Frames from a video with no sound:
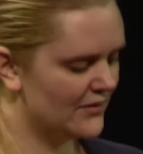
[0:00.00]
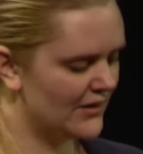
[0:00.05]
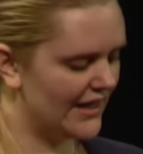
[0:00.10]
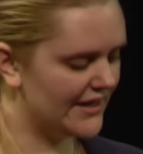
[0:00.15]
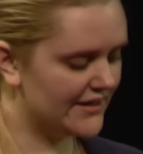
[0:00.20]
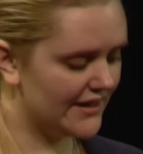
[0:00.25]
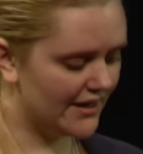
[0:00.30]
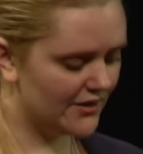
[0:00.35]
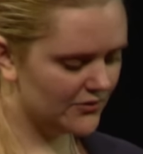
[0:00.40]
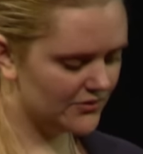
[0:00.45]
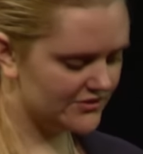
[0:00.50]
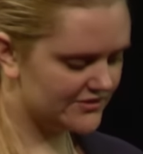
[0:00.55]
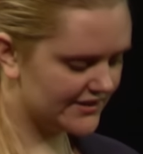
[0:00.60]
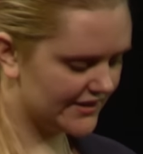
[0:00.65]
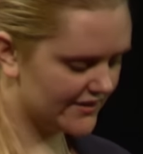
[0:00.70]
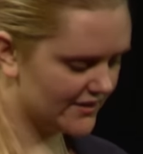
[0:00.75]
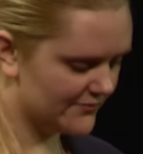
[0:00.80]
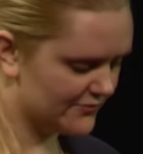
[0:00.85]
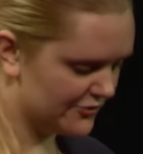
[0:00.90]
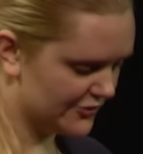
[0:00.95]
In our
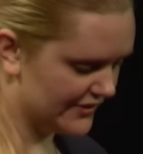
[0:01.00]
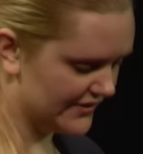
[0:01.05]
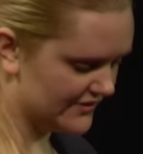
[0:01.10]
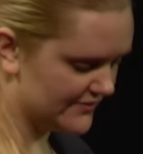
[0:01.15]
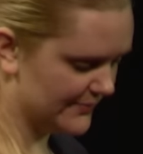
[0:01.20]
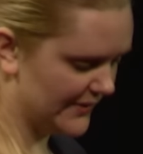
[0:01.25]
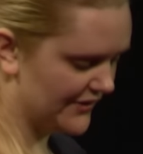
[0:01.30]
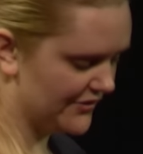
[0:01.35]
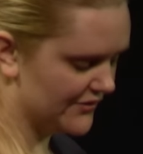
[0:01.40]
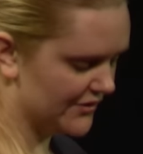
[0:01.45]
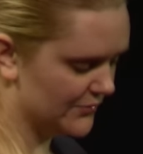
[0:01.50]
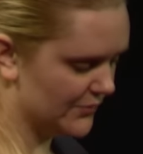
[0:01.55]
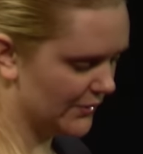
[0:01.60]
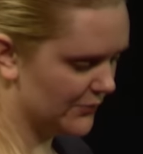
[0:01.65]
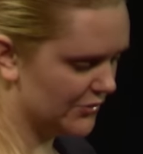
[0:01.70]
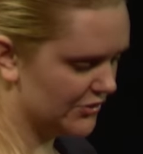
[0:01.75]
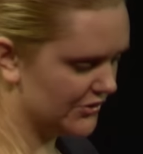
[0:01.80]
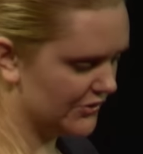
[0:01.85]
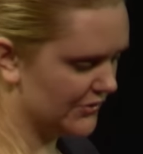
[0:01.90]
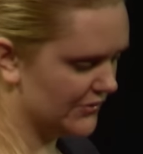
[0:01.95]
setup for this method, we
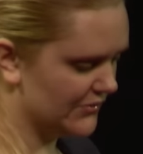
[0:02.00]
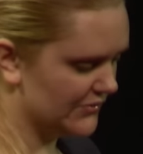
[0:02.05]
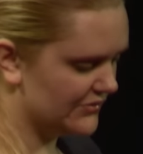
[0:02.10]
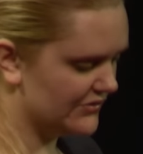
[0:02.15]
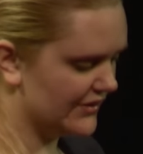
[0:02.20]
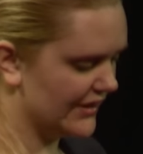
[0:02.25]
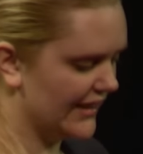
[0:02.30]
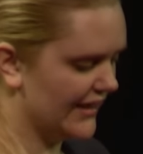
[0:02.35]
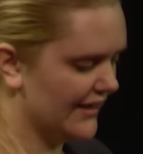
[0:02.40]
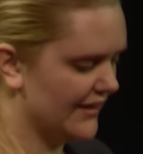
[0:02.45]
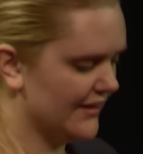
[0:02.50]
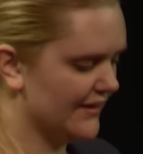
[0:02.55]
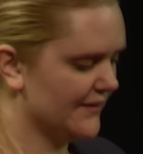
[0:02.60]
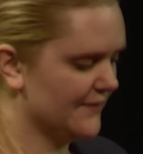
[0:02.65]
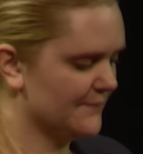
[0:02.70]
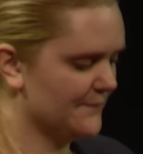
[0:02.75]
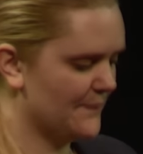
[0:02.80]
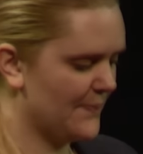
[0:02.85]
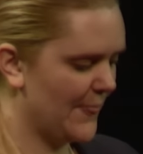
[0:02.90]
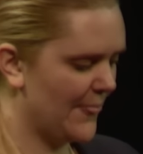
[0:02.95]
would use
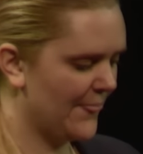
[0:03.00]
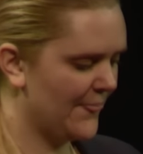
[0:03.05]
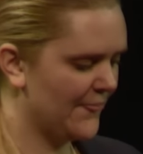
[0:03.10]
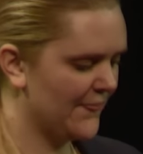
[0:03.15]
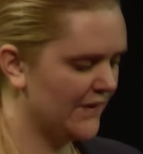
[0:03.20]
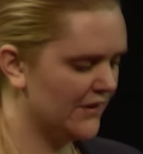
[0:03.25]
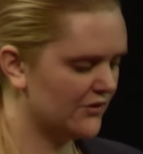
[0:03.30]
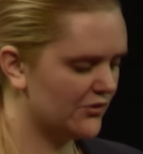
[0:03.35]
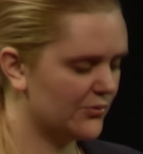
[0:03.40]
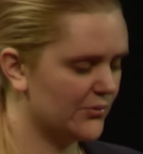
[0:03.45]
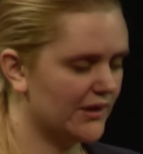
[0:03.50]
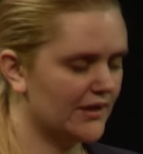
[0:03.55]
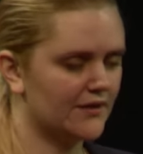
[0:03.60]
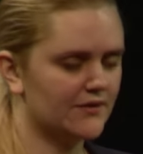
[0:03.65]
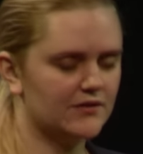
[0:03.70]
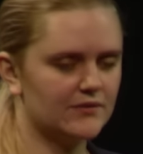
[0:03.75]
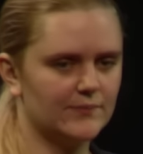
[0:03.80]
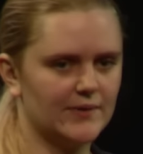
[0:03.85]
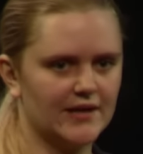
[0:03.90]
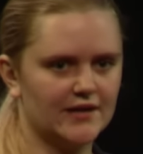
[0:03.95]
a
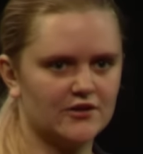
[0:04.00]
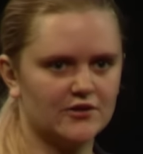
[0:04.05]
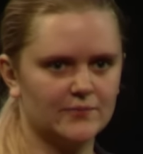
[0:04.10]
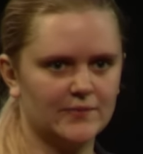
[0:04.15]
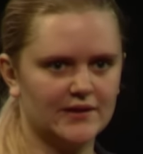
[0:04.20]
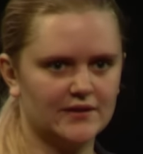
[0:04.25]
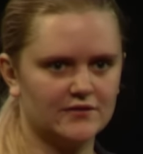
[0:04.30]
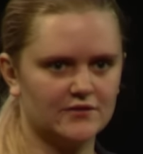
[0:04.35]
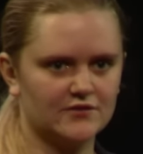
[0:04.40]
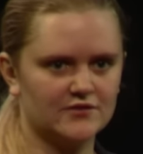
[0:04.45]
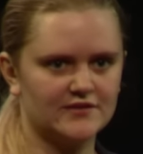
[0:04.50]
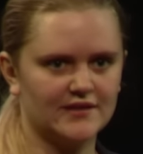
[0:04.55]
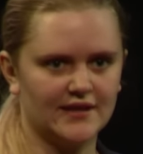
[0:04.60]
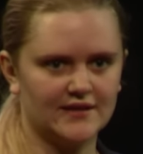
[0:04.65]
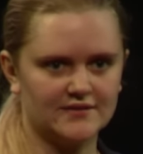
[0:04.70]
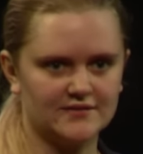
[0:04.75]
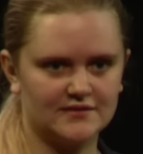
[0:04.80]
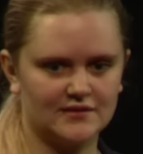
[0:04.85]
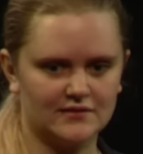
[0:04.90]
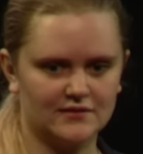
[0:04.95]
300 micrometers
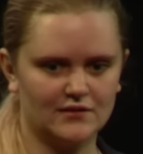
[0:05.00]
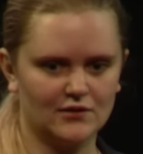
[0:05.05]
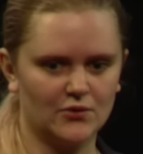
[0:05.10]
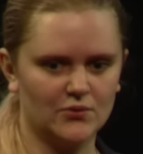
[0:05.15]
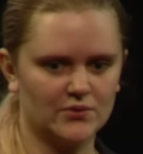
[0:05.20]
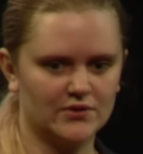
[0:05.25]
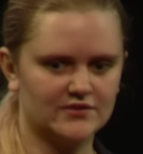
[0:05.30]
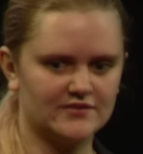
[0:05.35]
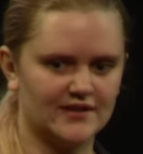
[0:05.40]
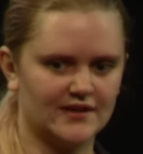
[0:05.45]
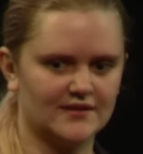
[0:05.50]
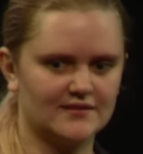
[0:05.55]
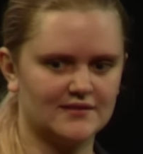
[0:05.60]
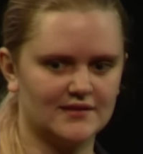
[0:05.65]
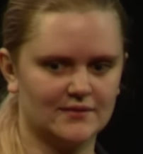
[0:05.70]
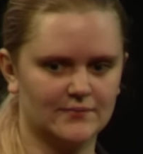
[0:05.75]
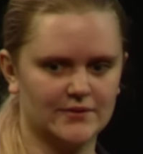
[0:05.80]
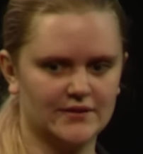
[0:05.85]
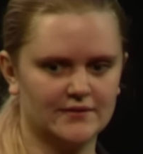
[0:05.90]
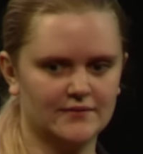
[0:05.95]
as the lower size
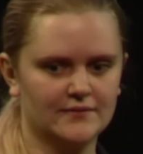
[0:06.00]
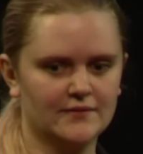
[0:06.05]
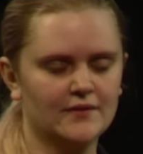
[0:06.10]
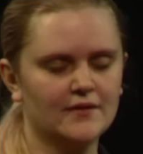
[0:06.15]
limit.